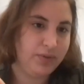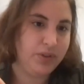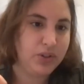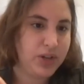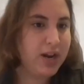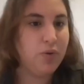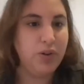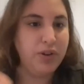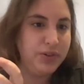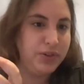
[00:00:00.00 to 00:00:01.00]
the state
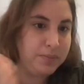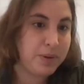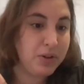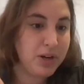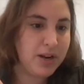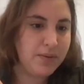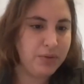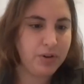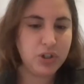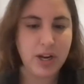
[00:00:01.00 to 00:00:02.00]
or the stability of
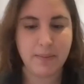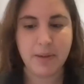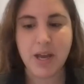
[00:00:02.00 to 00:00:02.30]
the regime,